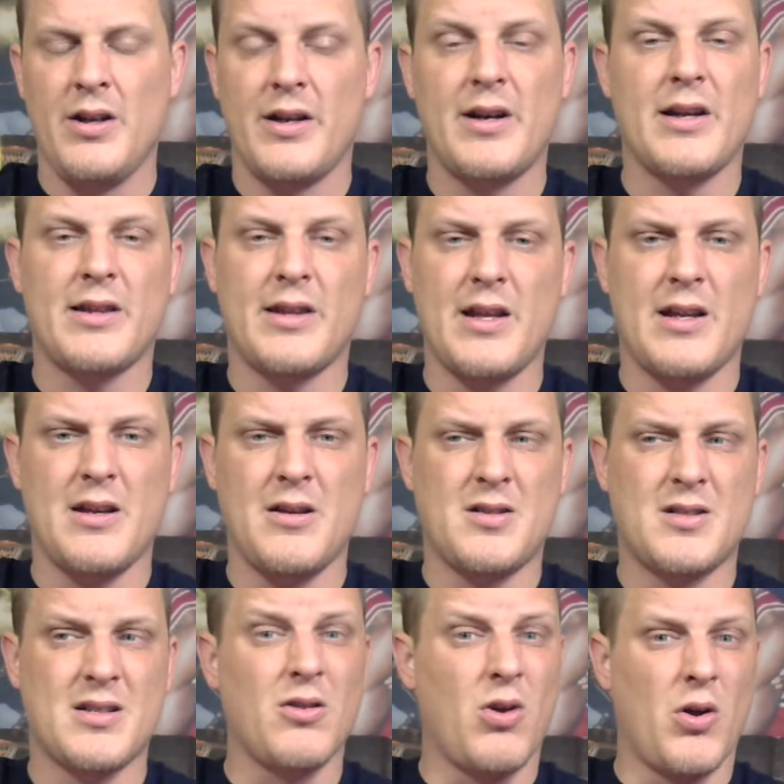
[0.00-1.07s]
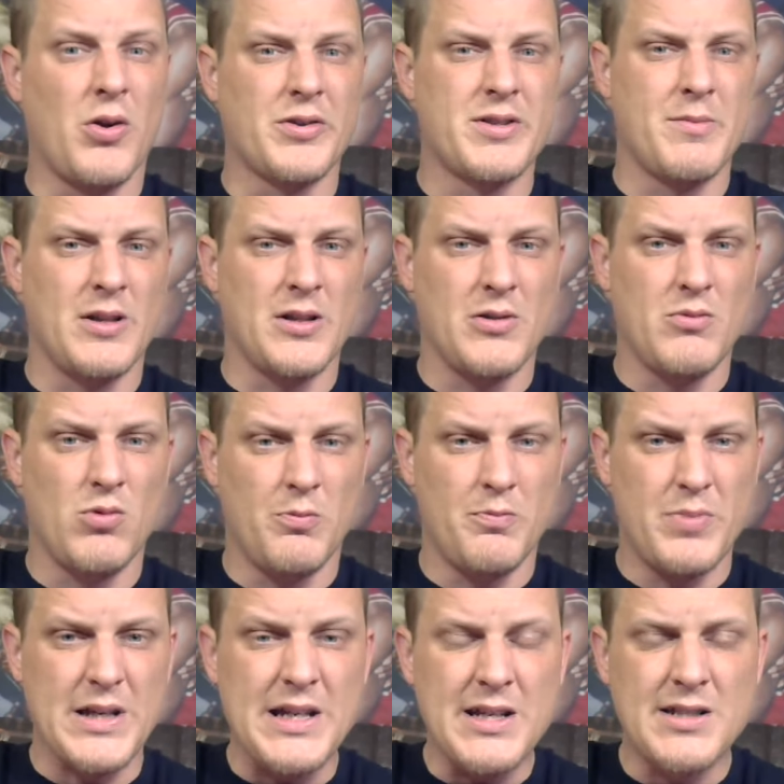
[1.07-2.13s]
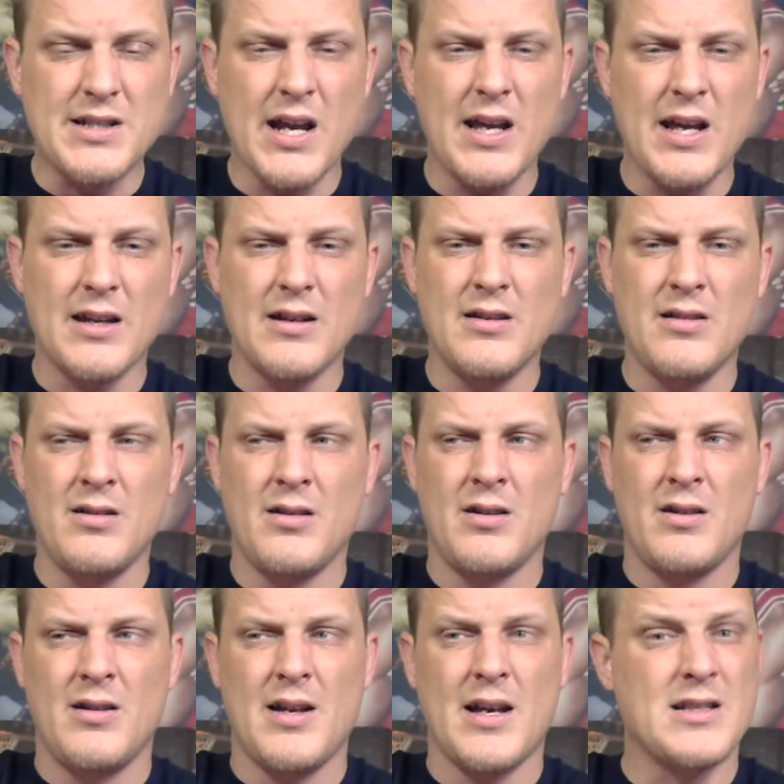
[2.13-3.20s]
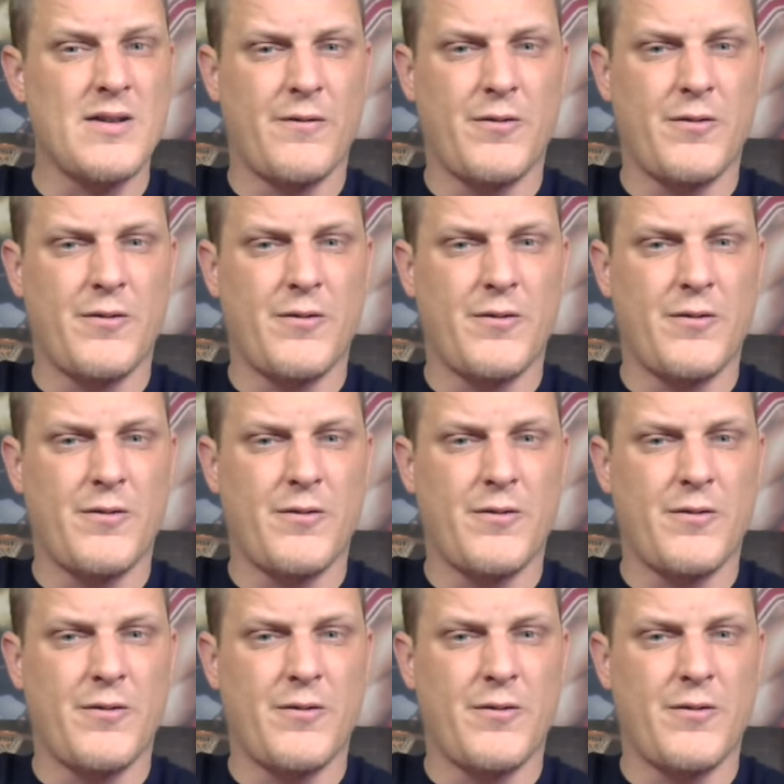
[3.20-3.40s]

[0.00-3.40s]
And I think he still ultimately will be taken as a